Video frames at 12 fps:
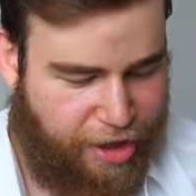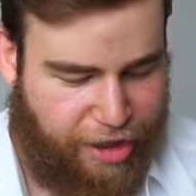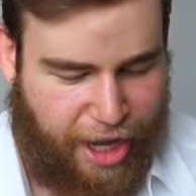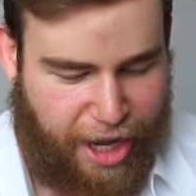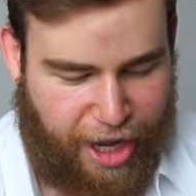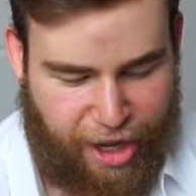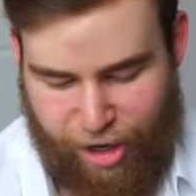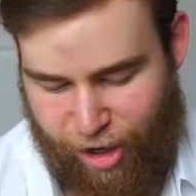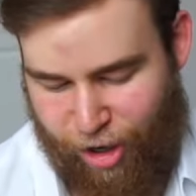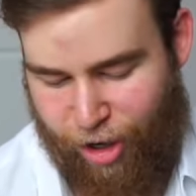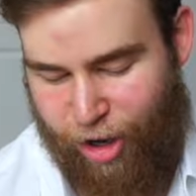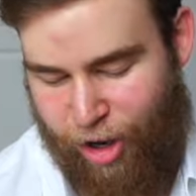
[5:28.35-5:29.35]
that
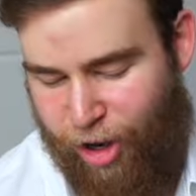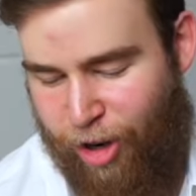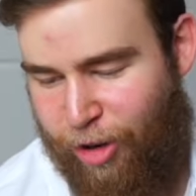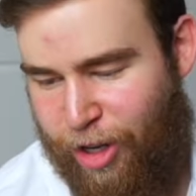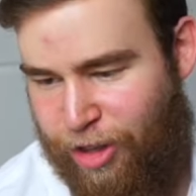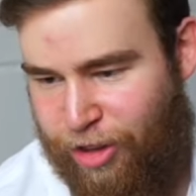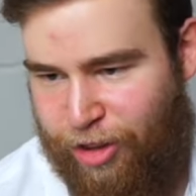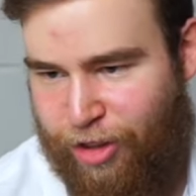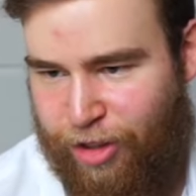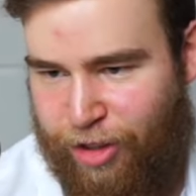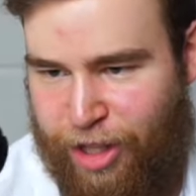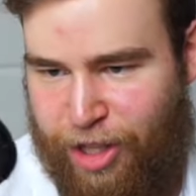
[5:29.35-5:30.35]
are are
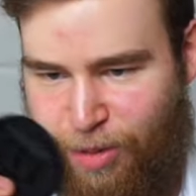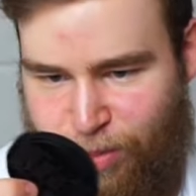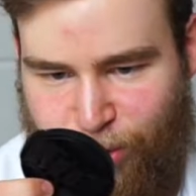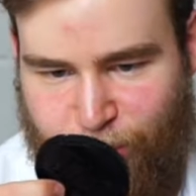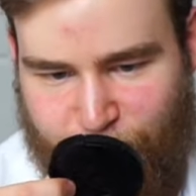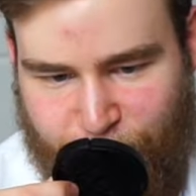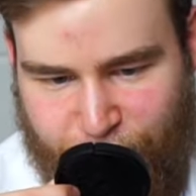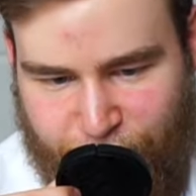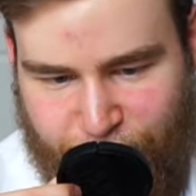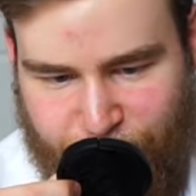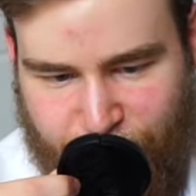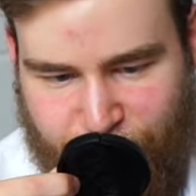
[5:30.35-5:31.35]
in the Hebrew
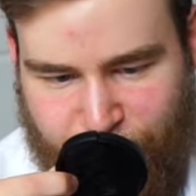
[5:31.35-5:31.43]
word